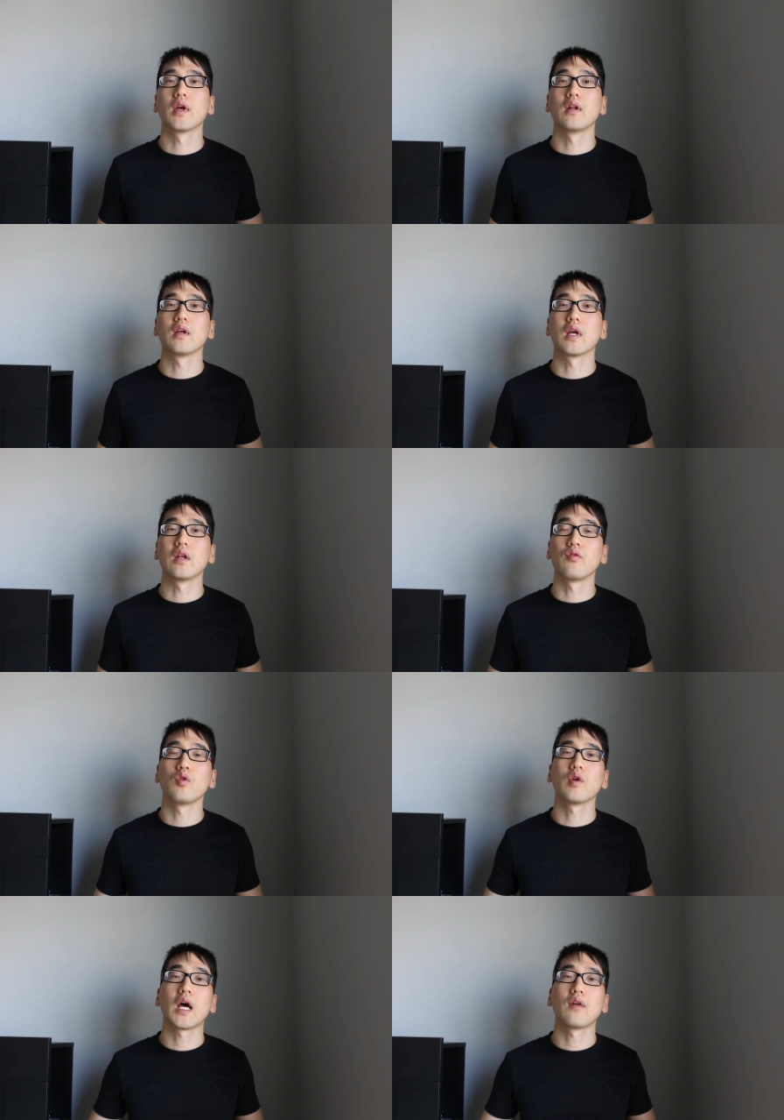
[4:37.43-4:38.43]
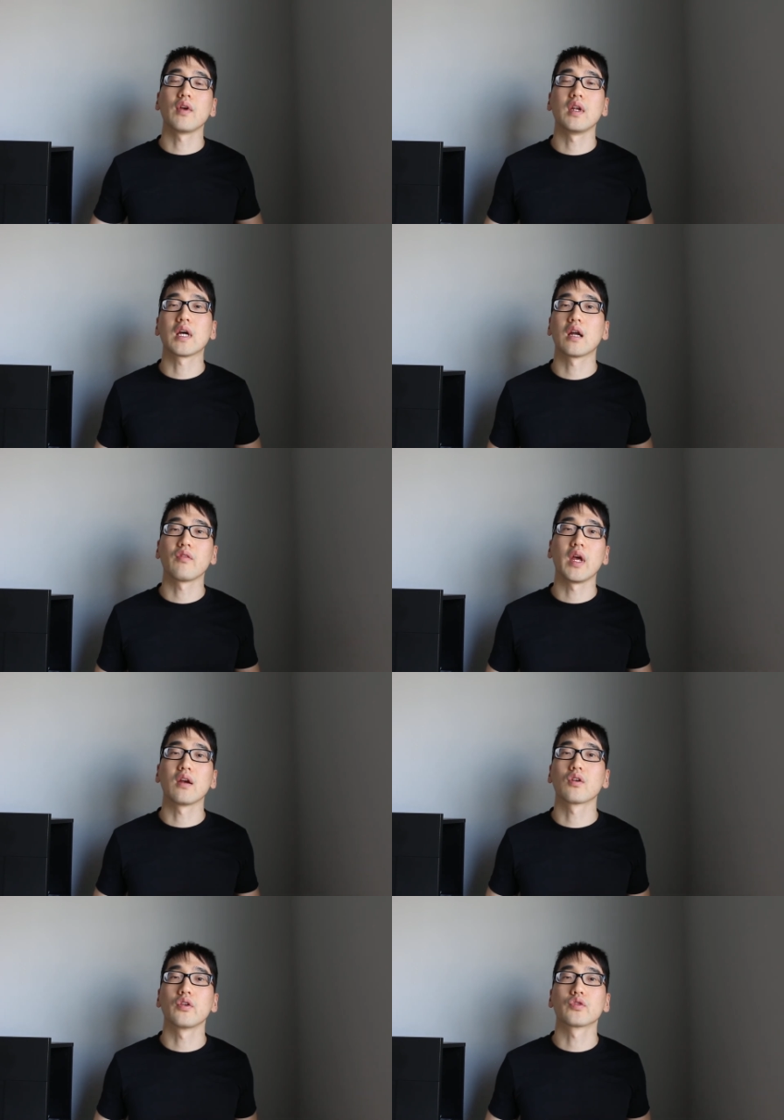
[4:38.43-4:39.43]
And again, if you have any kind of
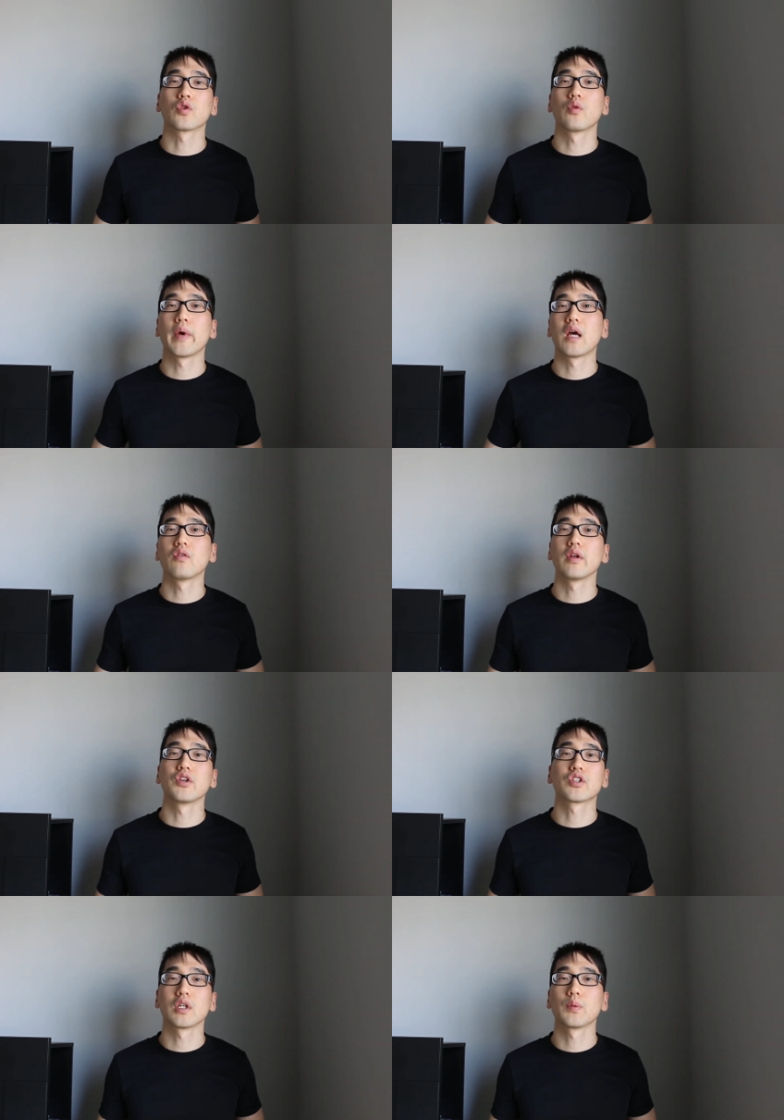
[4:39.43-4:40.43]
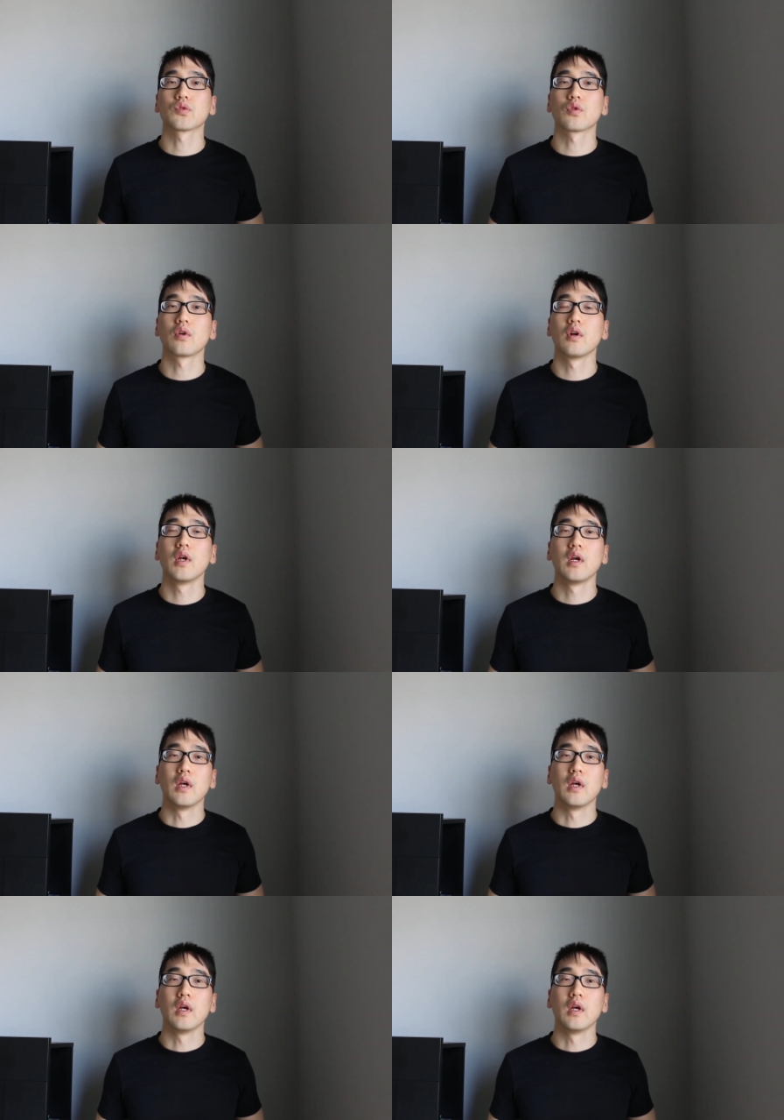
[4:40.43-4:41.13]
anchors or bad relationships or